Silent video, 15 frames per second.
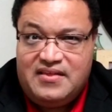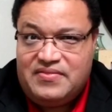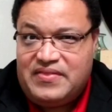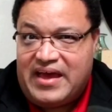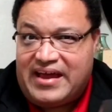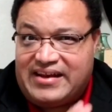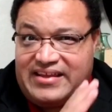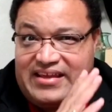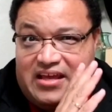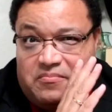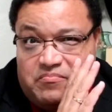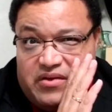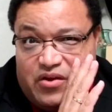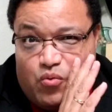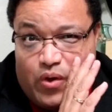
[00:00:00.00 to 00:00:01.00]
that can
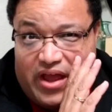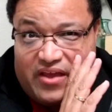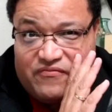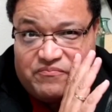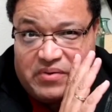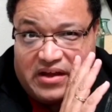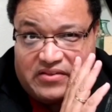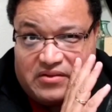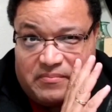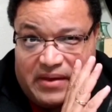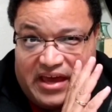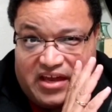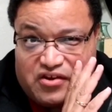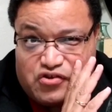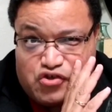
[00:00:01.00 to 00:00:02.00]
be waived by the
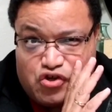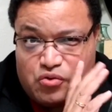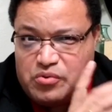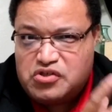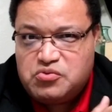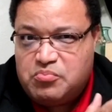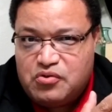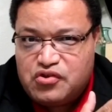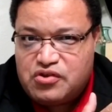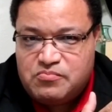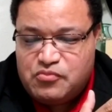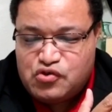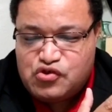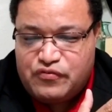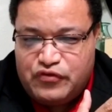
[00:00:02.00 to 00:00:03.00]
manager, which
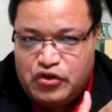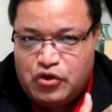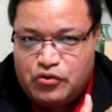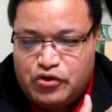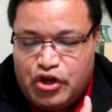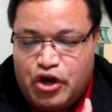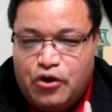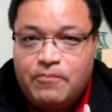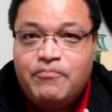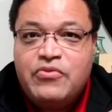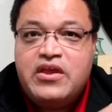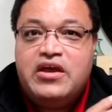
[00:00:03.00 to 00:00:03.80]
most of you don't know?